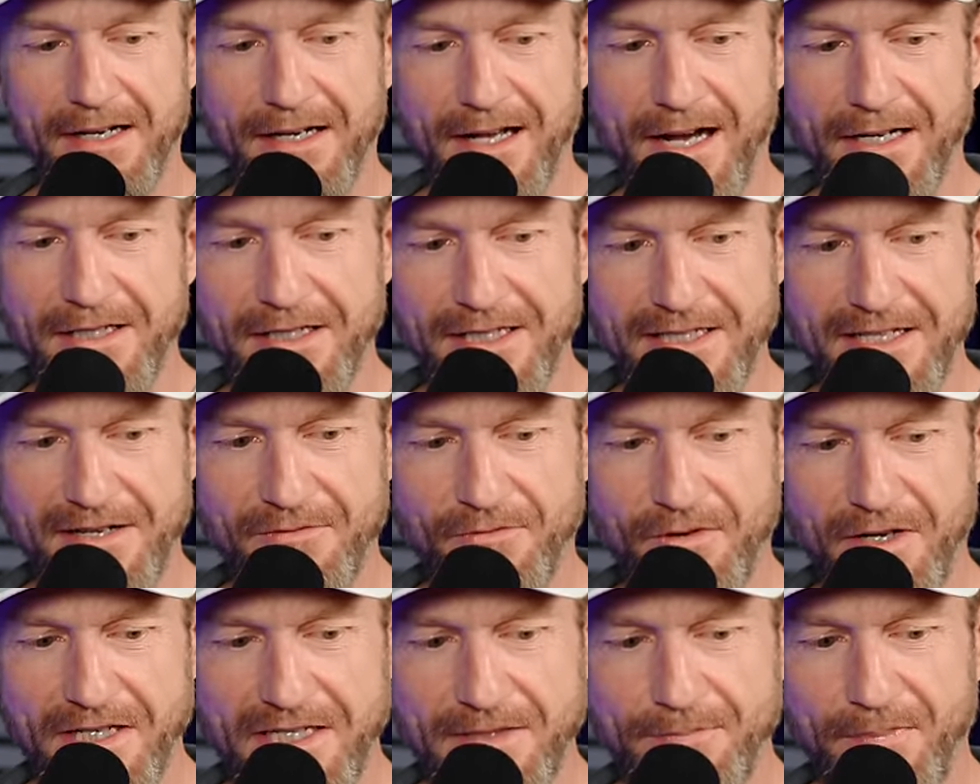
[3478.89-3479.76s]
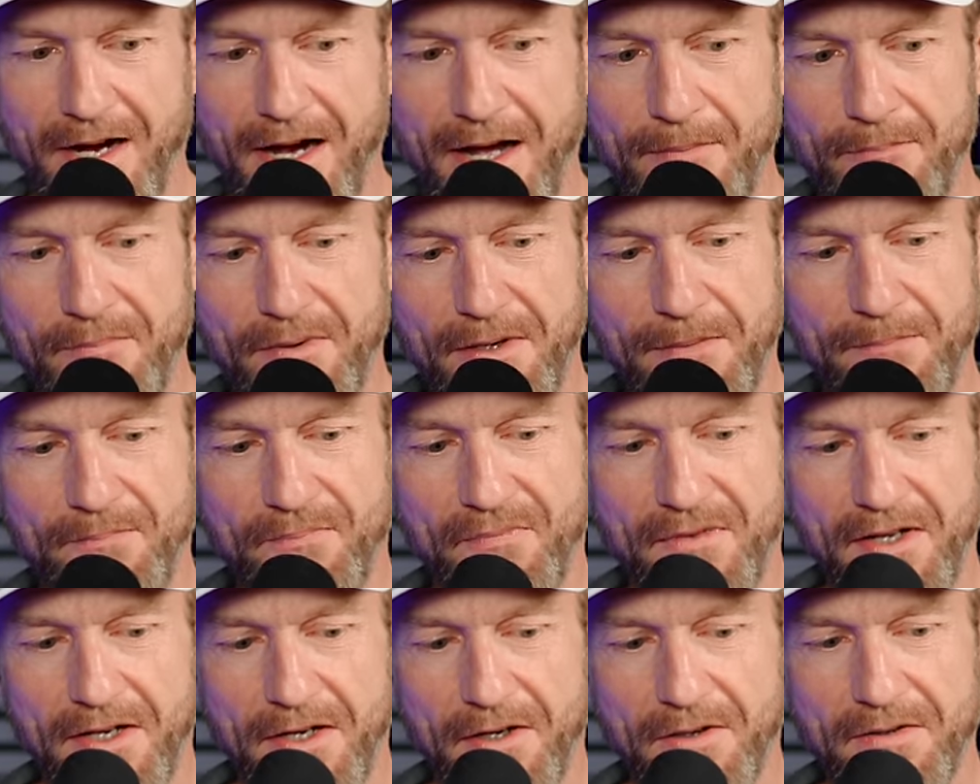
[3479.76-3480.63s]
and not just in one spot, but,
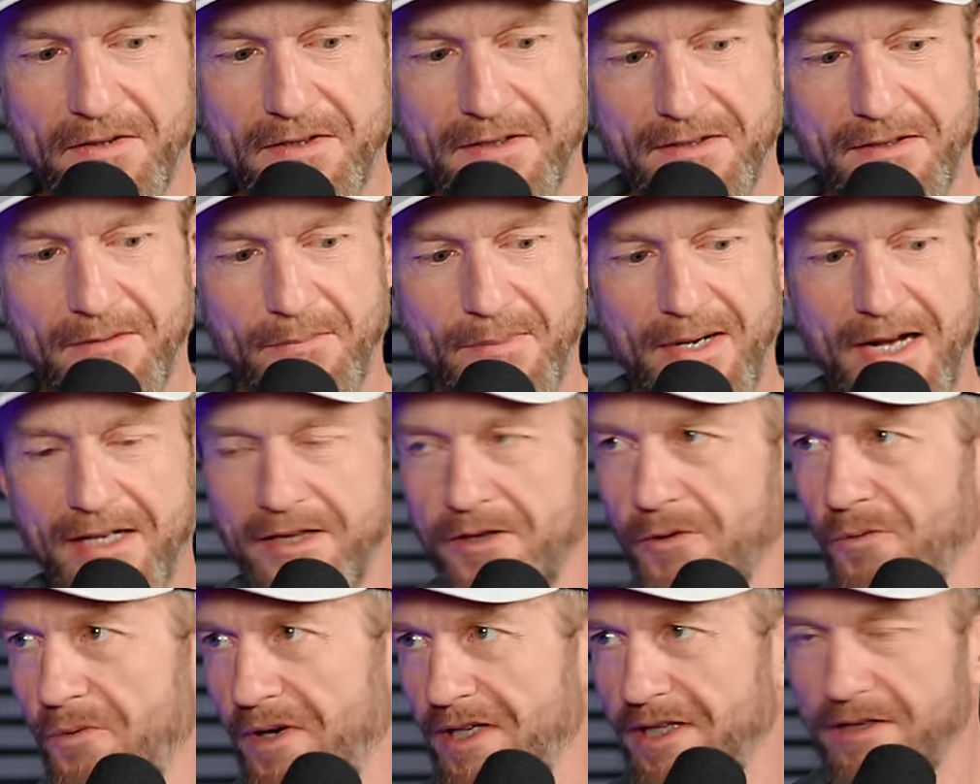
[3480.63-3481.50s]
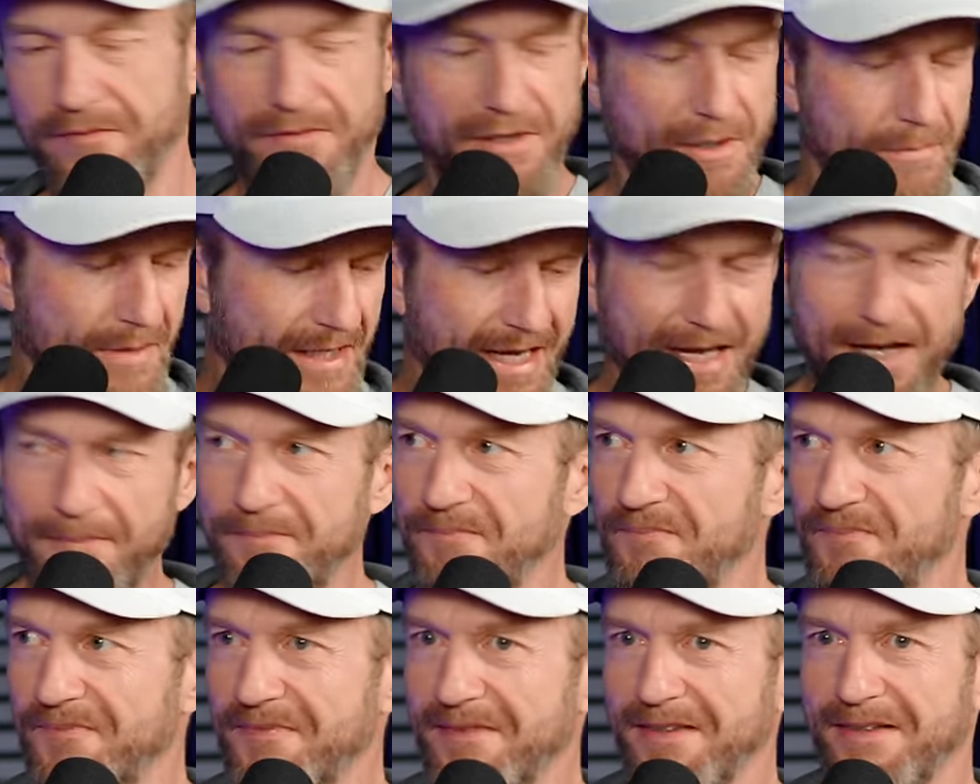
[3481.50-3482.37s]
you know, about the width of a human
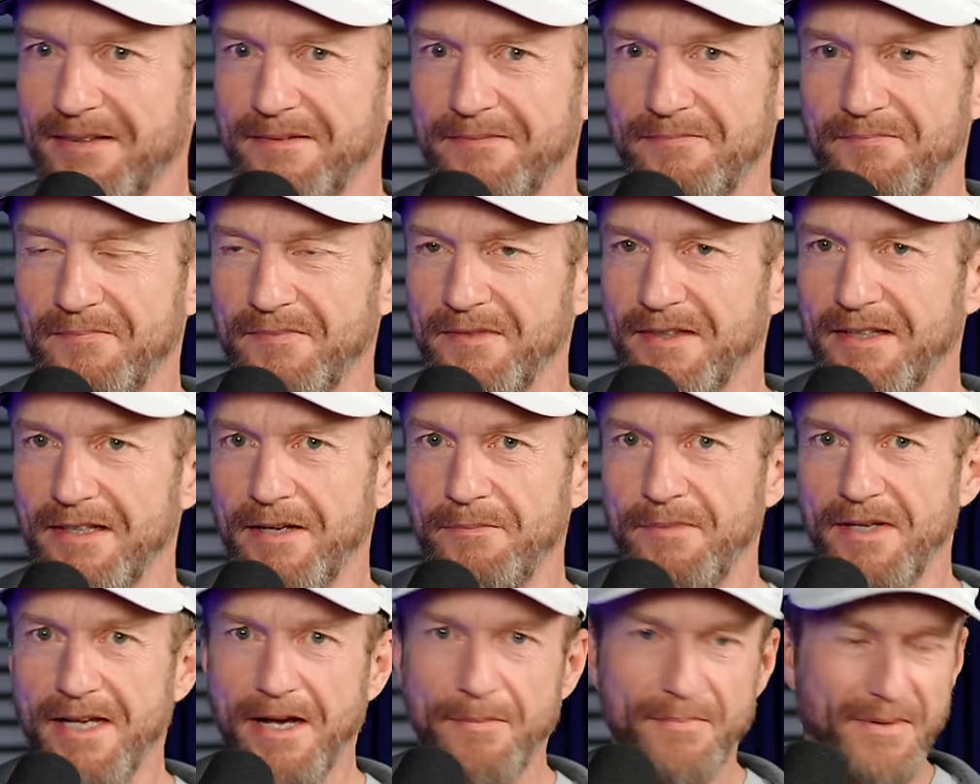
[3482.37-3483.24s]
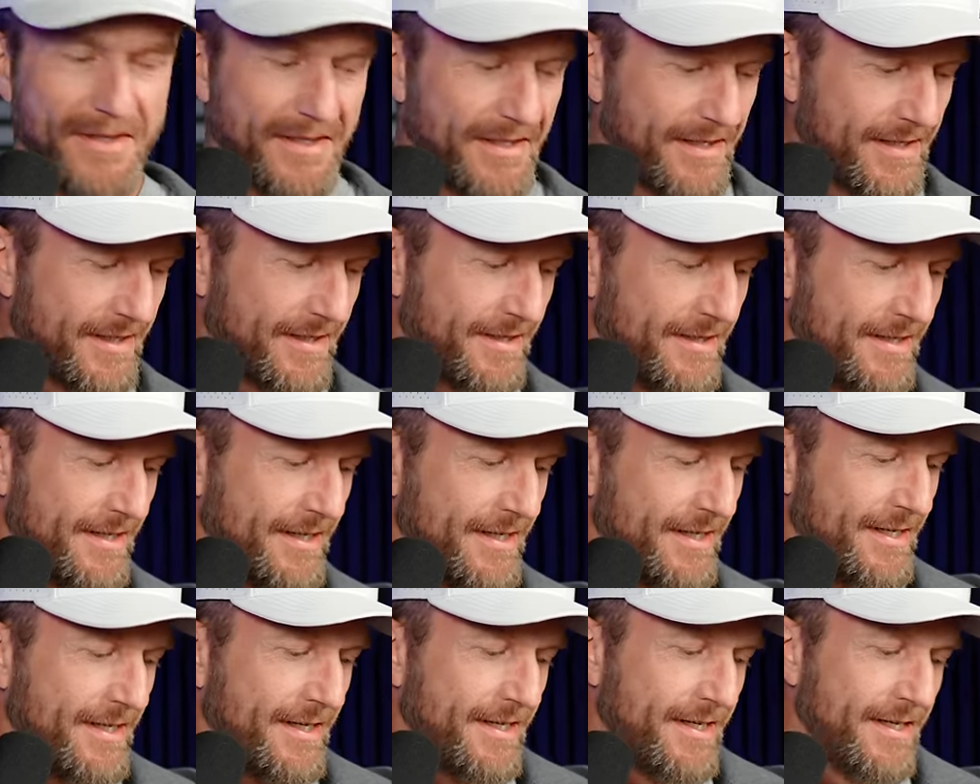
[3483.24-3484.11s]
hand, hit me up in the
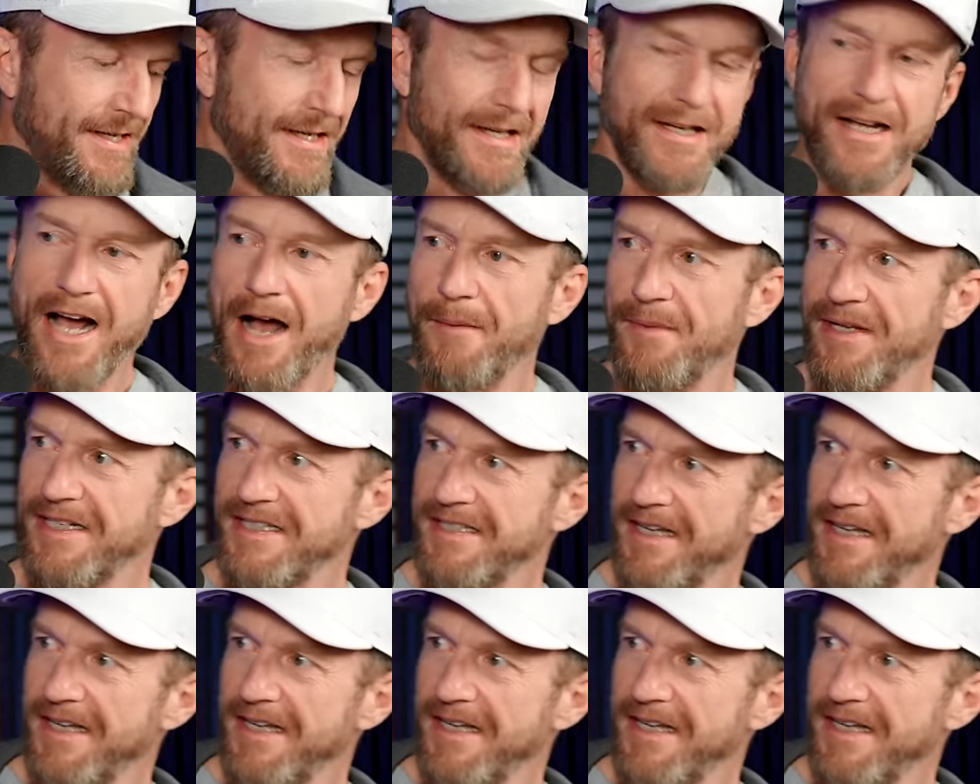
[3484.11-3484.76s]
comment